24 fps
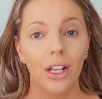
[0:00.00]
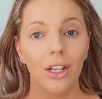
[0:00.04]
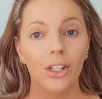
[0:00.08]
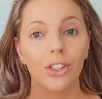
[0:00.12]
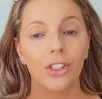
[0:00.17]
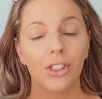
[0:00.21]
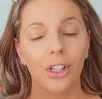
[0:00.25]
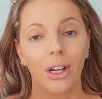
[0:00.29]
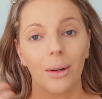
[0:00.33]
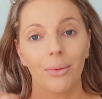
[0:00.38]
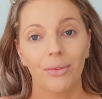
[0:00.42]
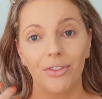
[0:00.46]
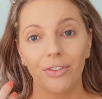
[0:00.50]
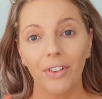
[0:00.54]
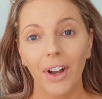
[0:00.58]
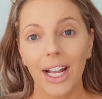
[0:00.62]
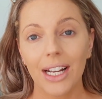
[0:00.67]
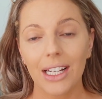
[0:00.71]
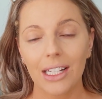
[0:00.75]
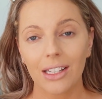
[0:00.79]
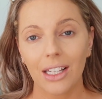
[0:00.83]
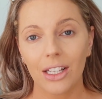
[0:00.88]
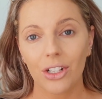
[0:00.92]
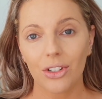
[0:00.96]
So I'm
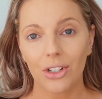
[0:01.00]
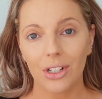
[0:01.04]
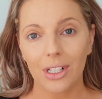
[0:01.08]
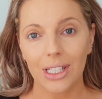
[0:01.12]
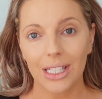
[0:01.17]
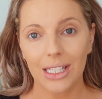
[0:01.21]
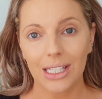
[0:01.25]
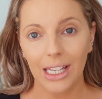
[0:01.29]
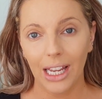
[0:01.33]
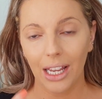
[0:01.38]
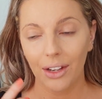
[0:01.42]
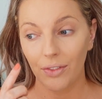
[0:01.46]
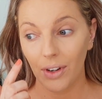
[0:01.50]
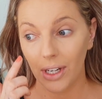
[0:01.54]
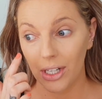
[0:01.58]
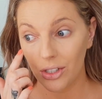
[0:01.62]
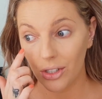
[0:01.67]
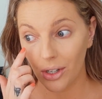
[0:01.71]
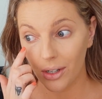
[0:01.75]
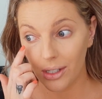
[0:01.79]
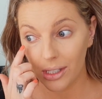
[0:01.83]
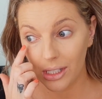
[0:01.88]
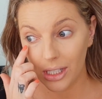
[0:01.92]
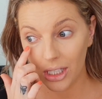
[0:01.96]
finding that during the day, if I
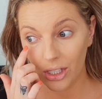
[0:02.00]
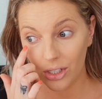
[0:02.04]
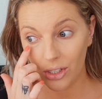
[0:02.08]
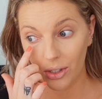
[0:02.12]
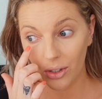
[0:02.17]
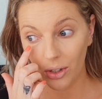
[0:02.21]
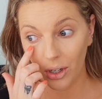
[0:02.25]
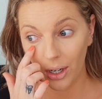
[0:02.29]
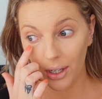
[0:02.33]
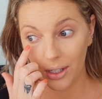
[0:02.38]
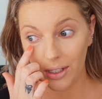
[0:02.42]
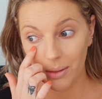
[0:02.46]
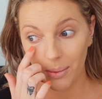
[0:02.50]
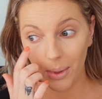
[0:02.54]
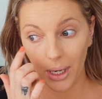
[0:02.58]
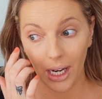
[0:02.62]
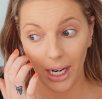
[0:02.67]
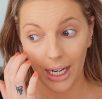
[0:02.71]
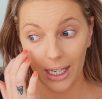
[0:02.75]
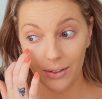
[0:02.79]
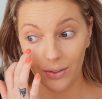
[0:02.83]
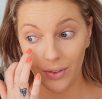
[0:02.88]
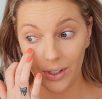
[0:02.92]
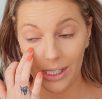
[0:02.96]
don't set too close to my
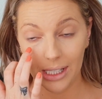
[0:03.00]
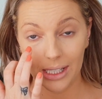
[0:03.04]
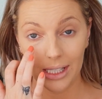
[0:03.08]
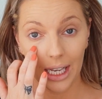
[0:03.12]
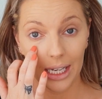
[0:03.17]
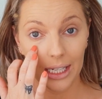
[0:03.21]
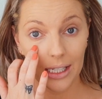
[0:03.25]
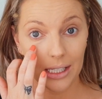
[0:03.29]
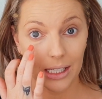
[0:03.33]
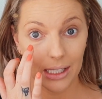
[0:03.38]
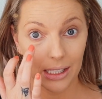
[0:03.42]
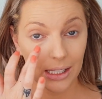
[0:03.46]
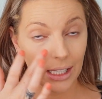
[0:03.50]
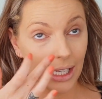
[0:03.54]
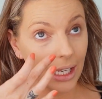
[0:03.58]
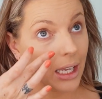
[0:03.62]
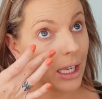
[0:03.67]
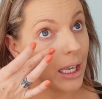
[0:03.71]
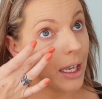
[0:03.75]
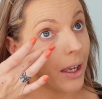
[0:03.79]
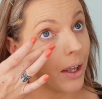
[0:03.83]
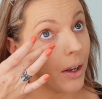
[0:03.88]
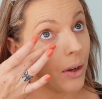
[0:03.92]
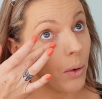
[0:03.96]
eye, if it's starting to sink
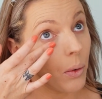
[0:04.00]
in,